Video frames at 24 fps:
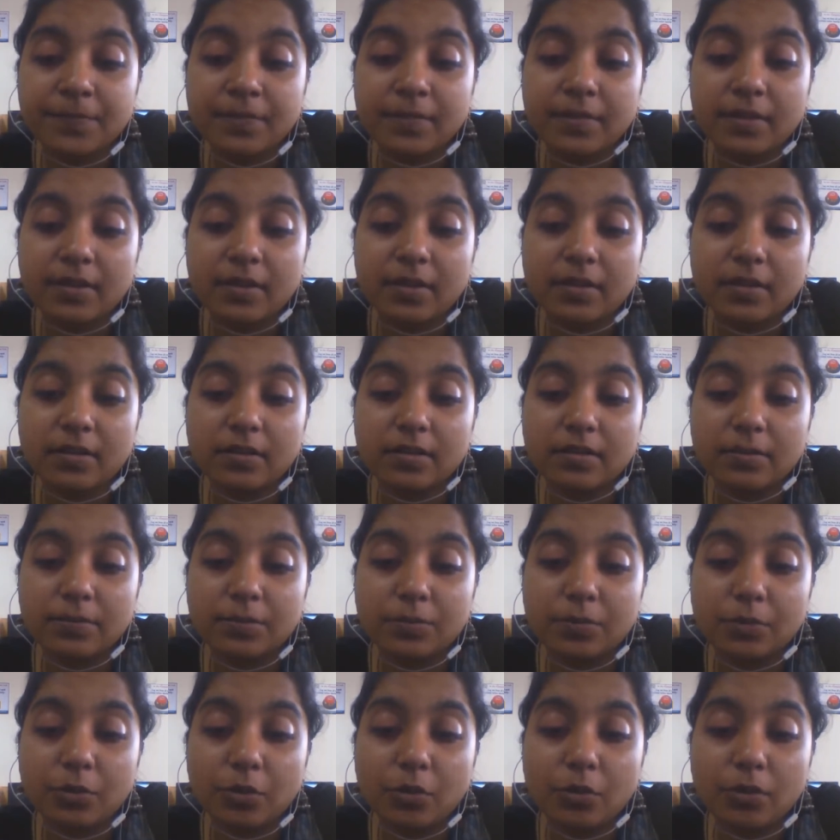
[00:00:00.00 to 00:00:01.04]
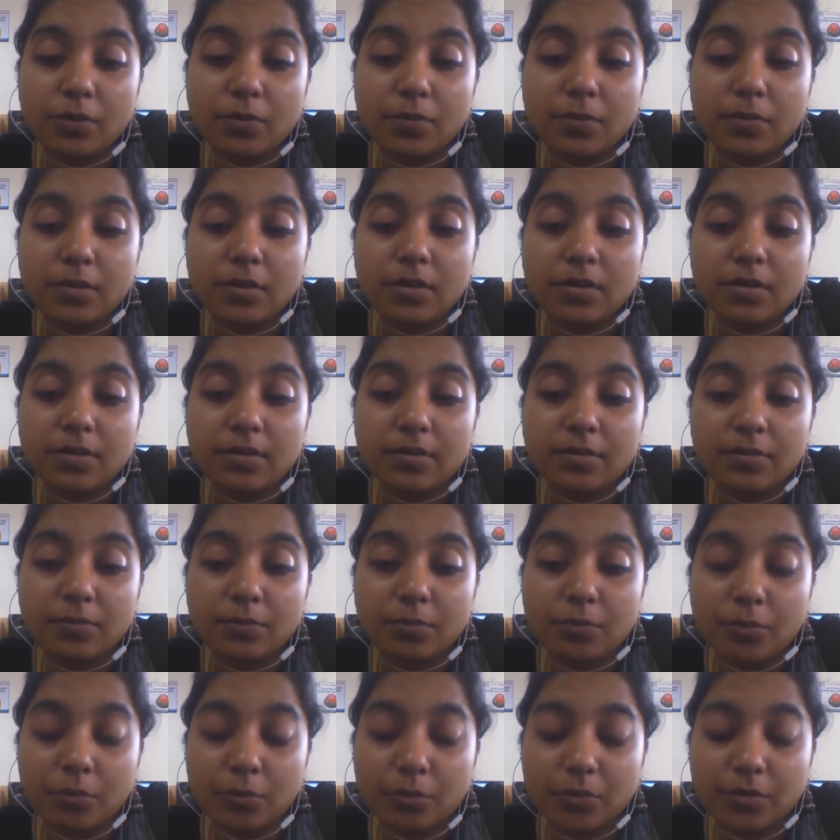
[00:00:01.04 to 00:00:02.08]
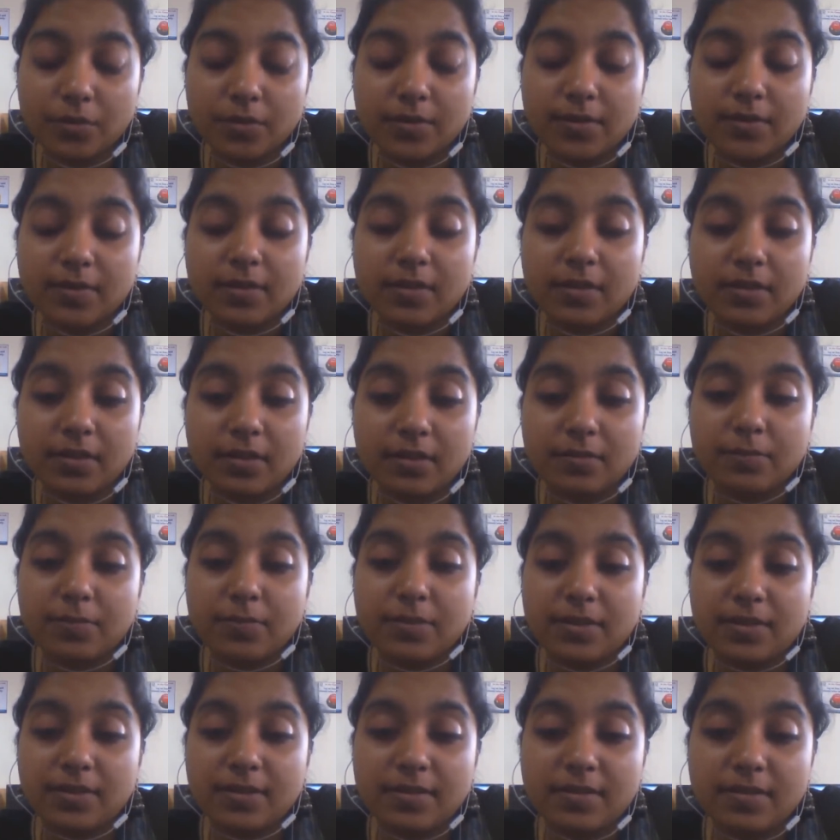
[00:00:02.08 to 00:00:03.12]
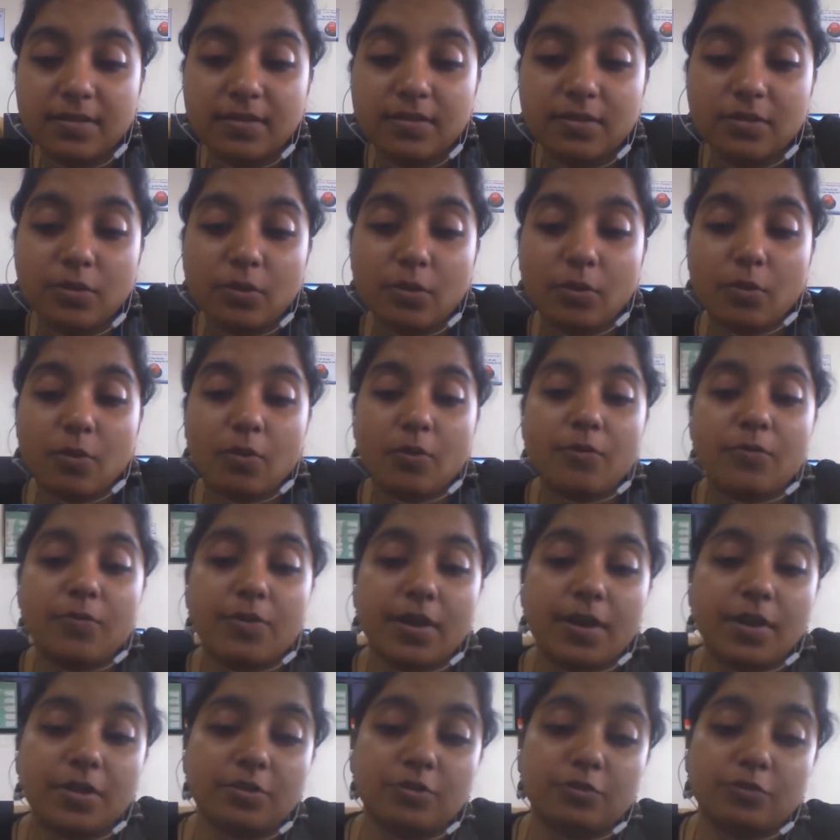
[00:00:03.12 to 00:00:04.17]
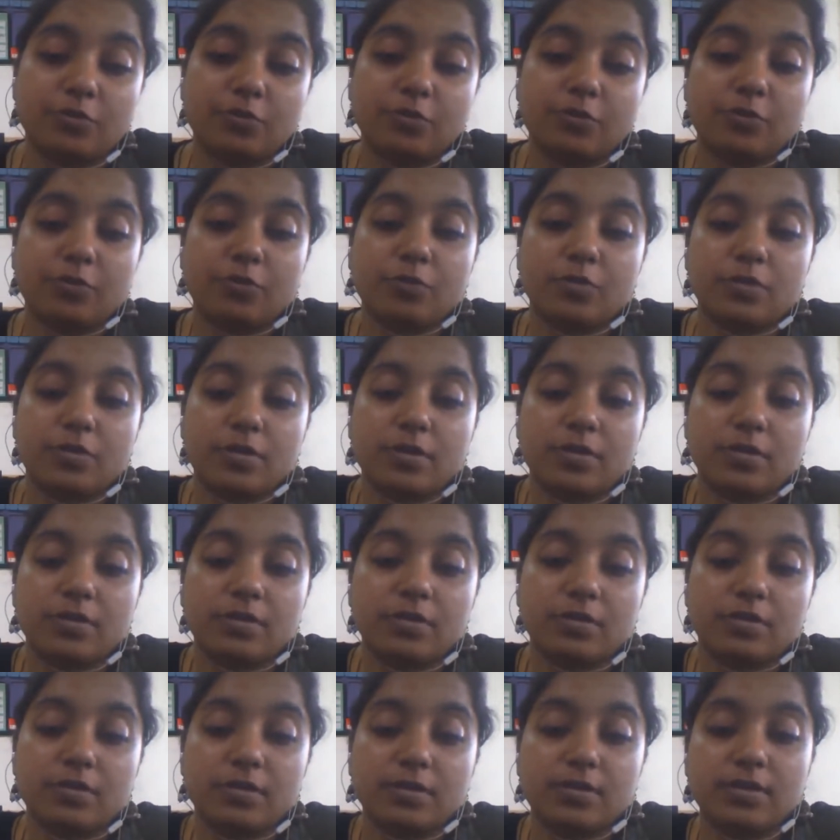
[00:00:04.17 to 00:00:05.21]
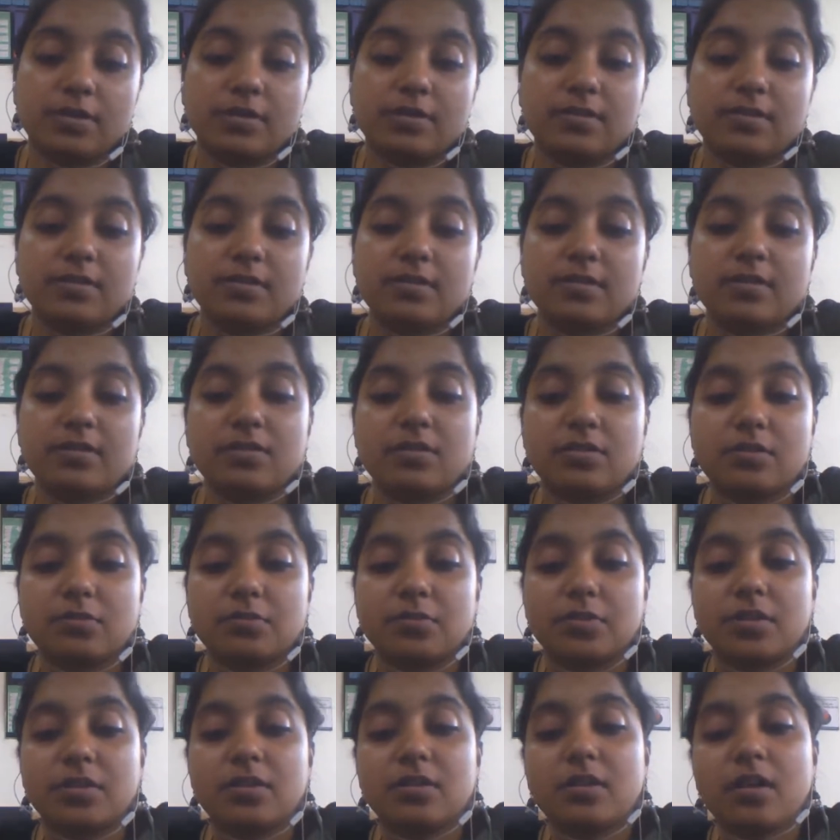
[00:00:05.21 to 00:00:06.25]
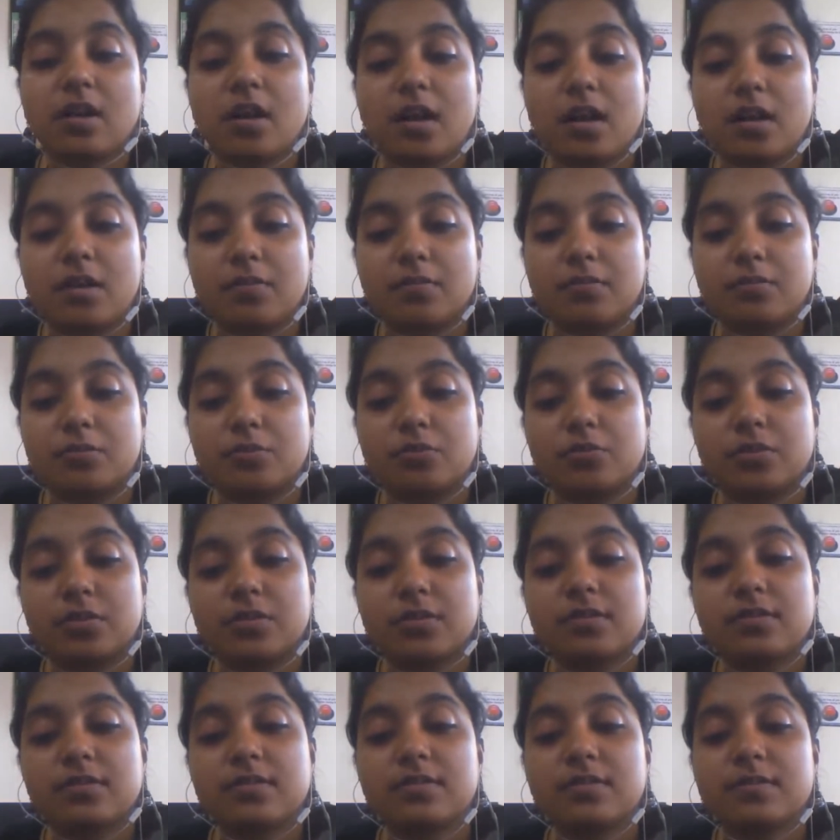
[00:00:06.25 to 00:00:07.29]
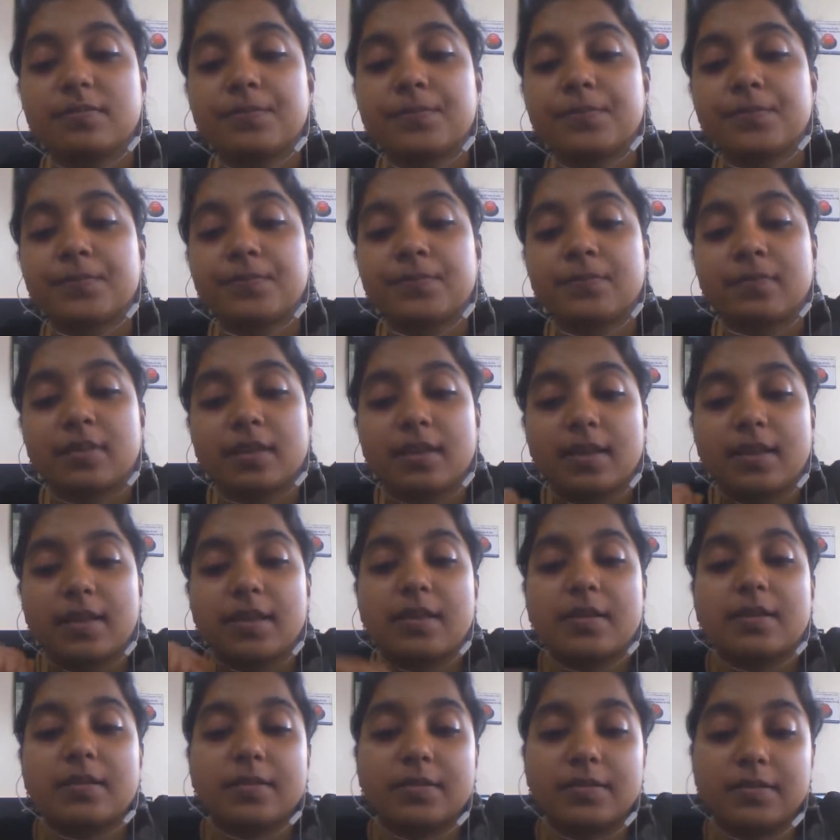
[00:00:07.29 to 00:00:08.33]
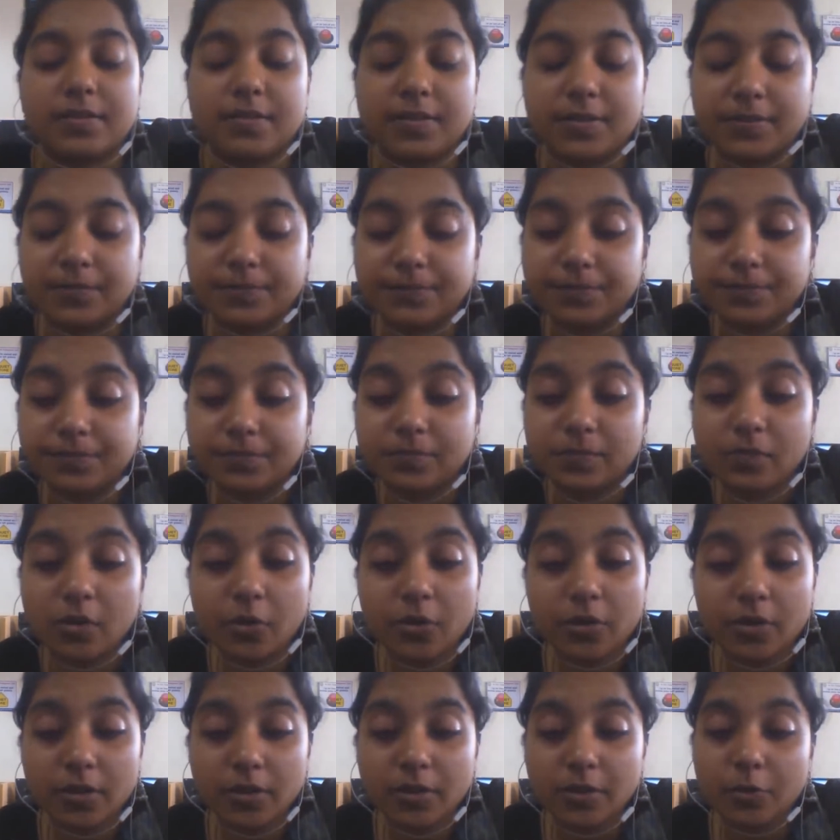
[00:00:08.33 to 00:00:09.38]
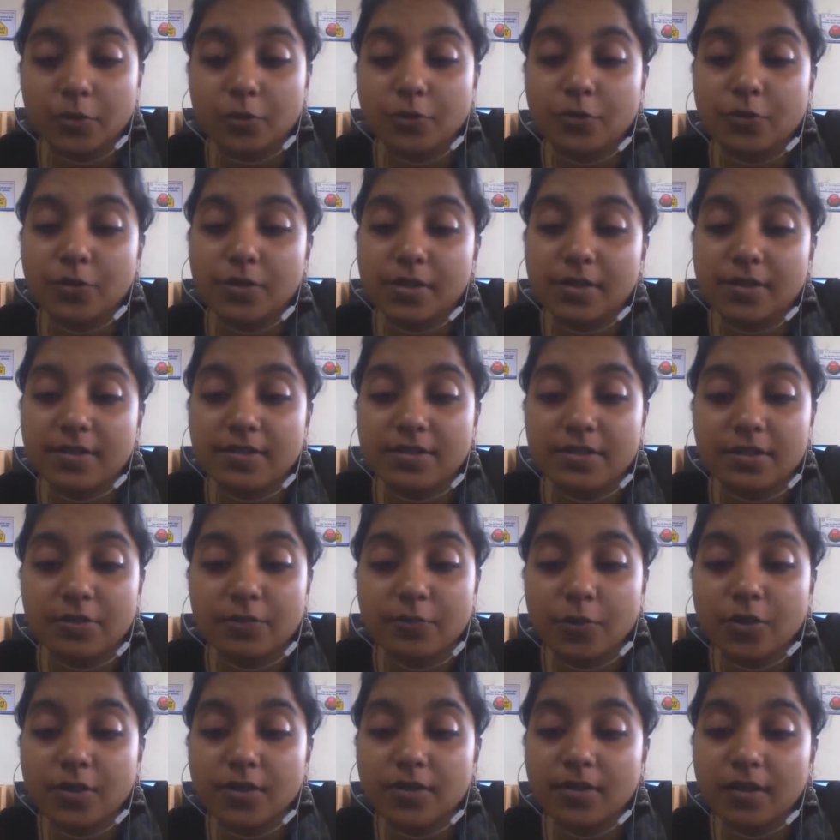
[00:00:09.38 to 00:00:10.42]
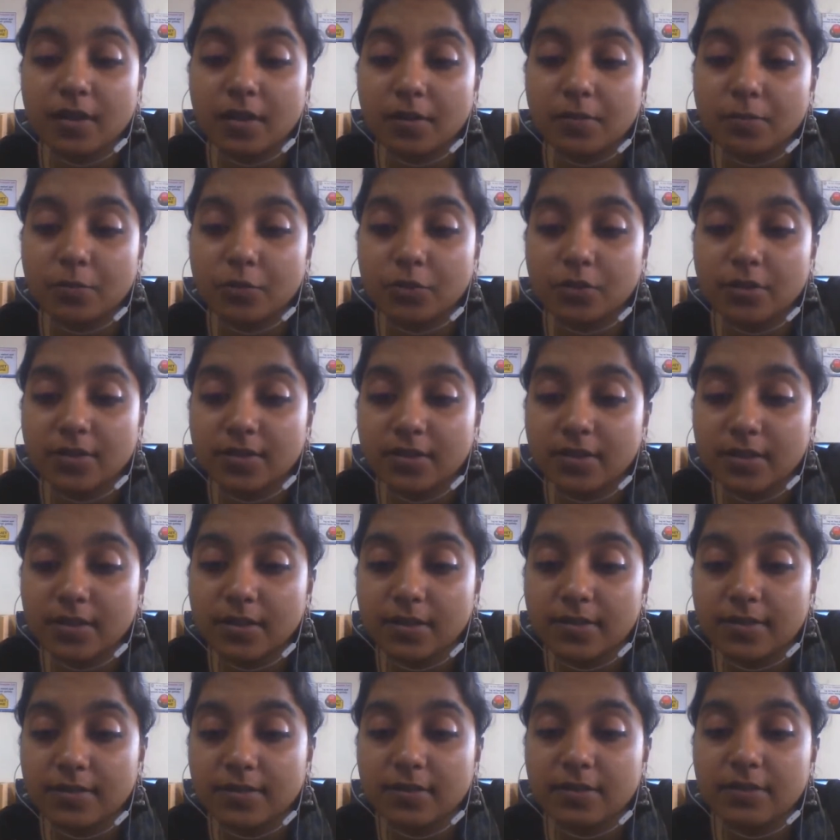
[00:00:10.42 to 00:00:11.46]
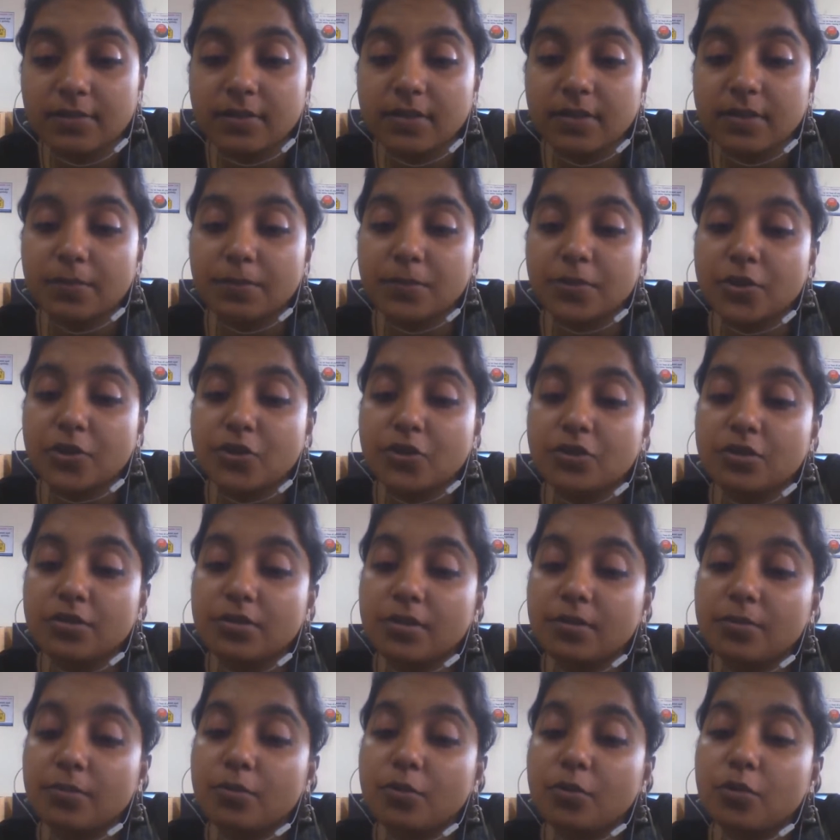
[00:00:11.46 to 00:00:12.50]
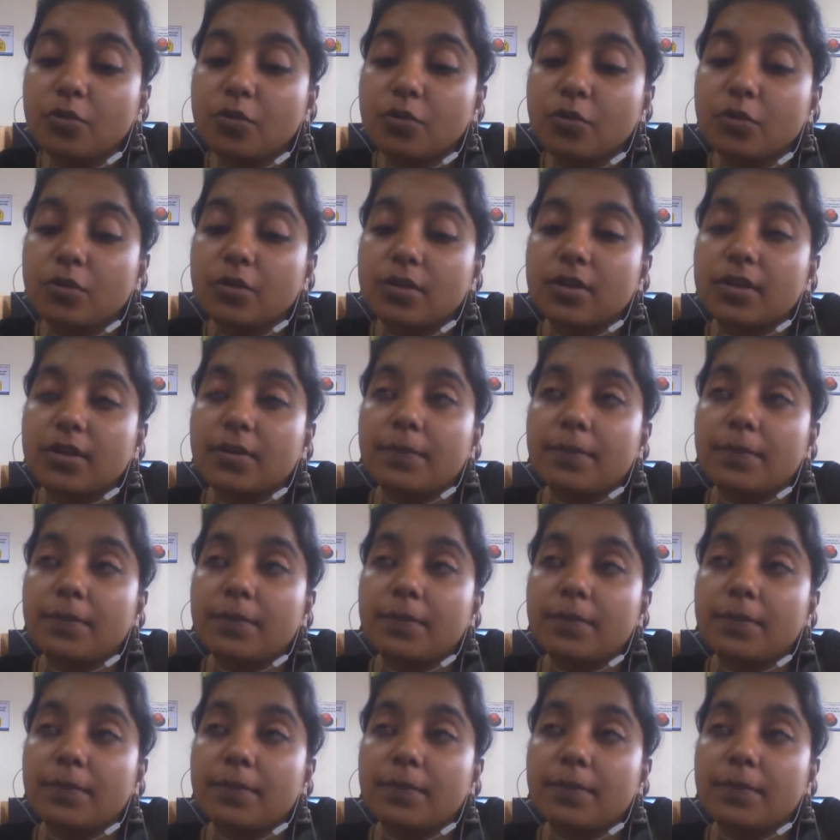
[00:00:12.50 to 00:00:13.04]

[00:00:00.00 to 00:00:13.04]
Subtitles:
abnormal response in presence of heterophoria. This is termed as harmonious ARC. Okay, now you understand what is harmonious ARC, and the patient report only a